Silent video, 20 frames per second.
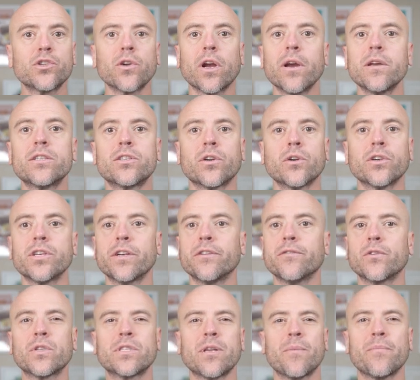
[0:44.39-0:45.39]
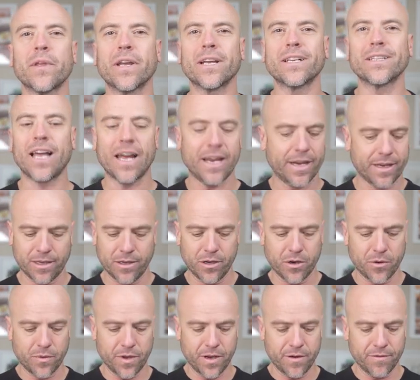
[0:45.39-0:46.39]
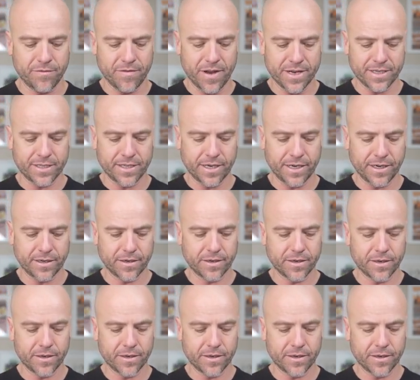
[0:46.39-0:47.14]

try searching for something like, investing.